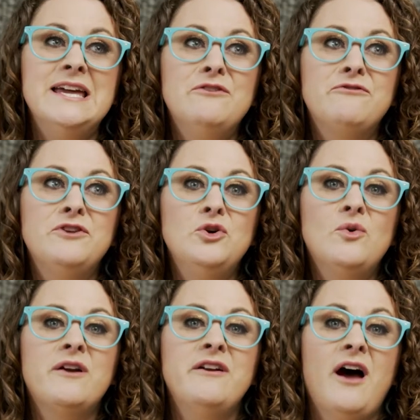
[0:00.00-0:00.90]
If you
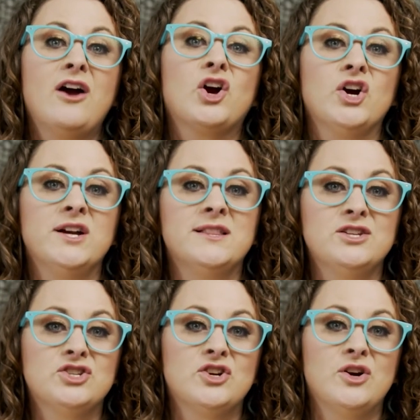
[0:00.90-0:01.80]
are not currently
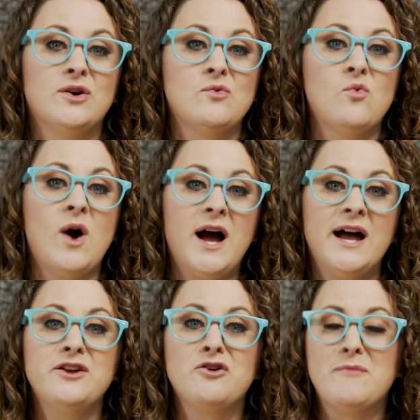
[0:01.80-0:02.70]
sure why
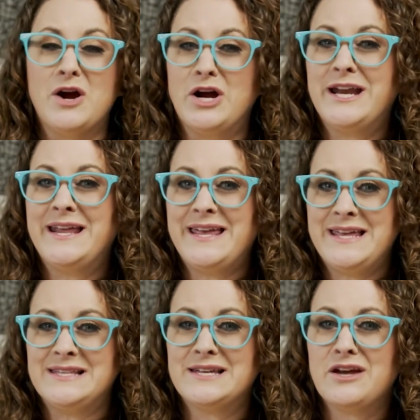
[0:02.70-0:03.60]
your marketing
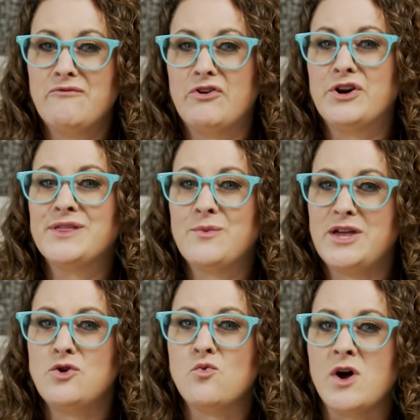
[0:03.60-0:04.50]
isn't converting the way you